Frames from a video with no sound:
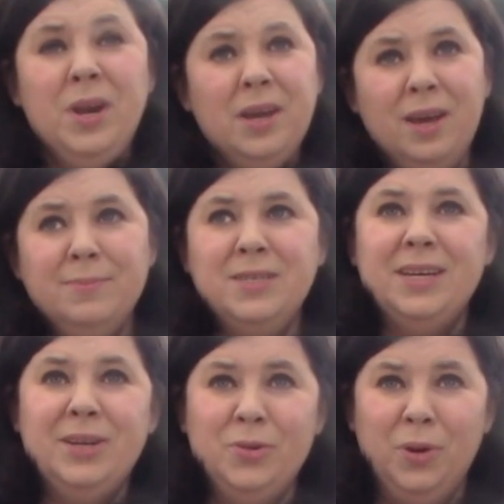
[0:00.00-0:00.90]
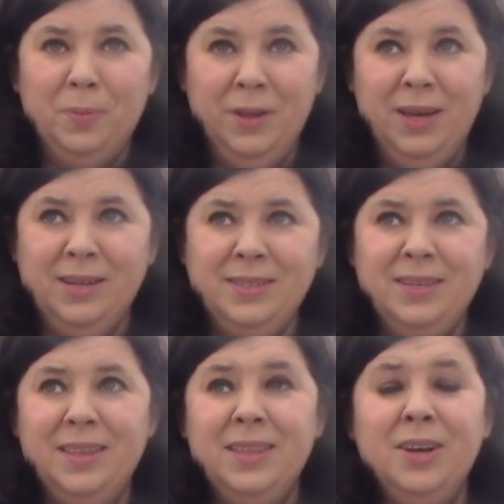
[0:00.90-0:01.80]
it comes to indoor plants,
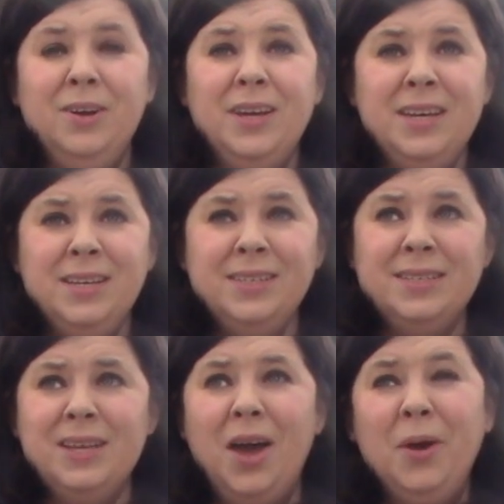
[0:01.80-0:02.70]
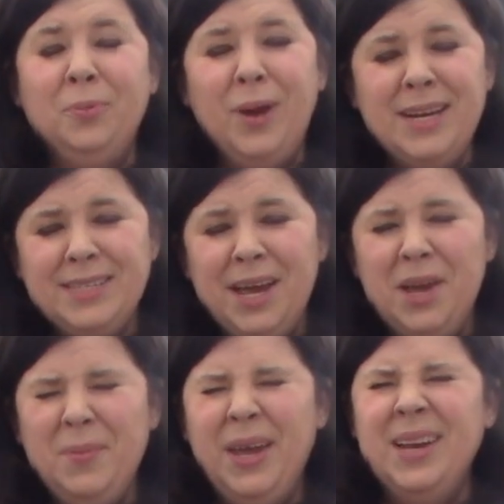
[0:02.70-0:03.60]
there is a right
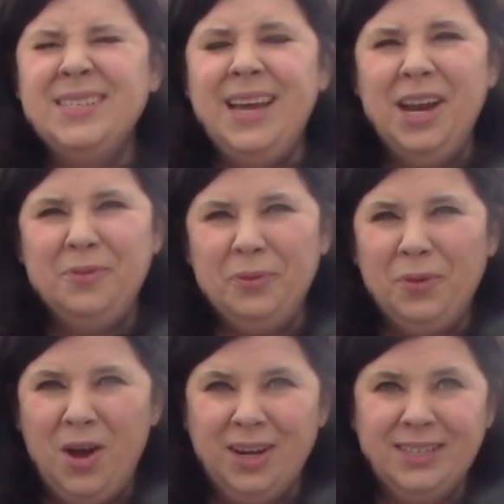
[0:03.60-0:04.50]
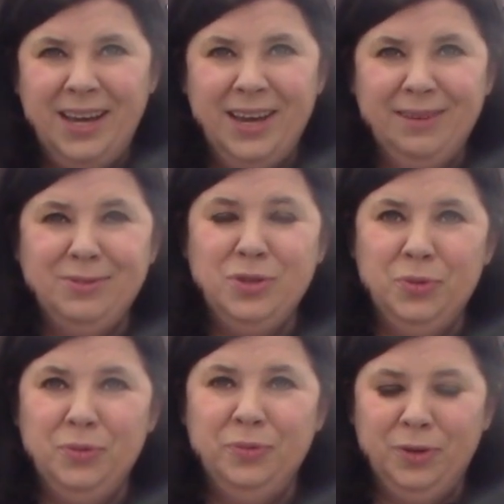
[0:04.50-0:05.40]
time and kind of a wrong time
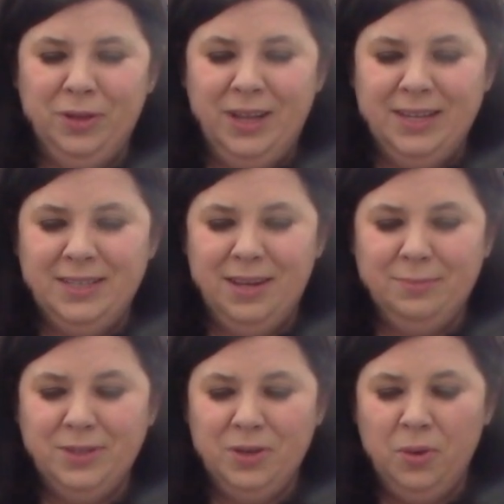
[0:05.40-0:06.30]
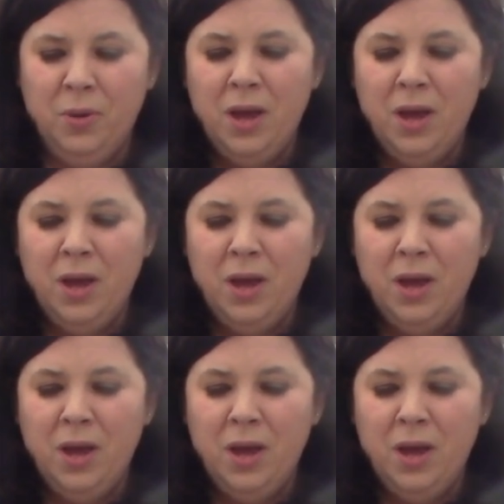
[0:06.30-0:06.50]
to fertilize them. So